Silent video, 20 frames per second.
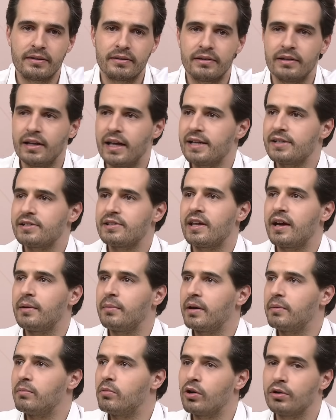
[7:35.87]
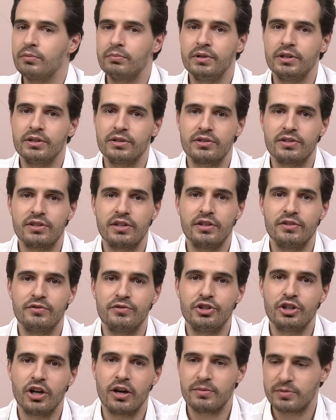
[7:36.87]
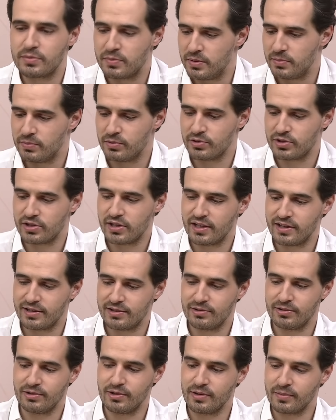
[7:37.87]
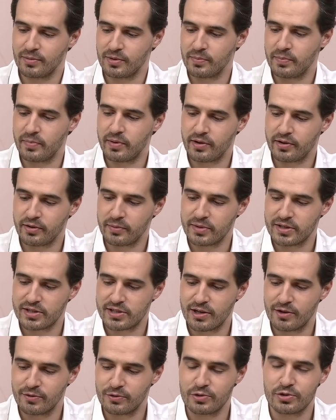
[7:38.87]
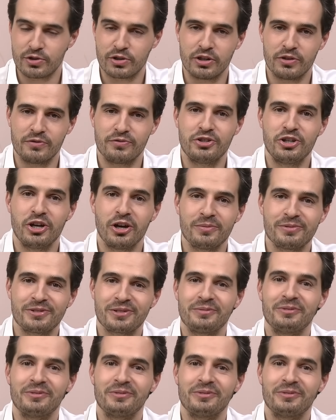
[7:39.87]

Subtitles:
Last time I brought Steve Jobs, people said, I'm comparing myself to Steve Jobs.